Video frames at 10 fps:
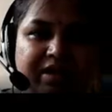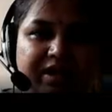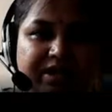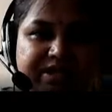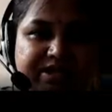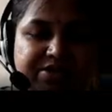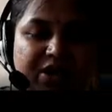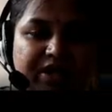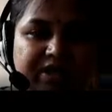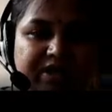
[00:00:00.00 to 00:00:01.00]
It is
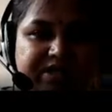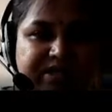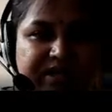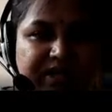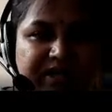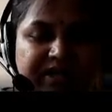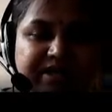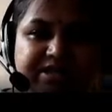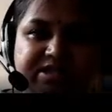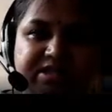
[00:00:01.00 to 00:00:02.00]
not a discrete, it
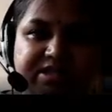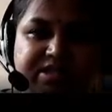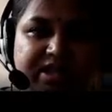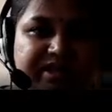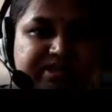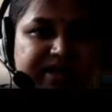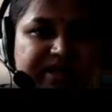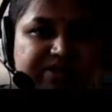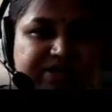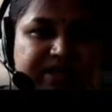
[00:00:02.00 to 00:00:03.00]
is just like a
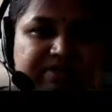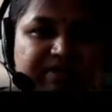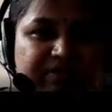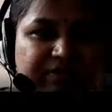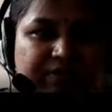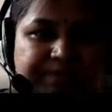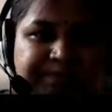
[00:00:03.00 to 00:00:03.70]
sinusoidal waveform.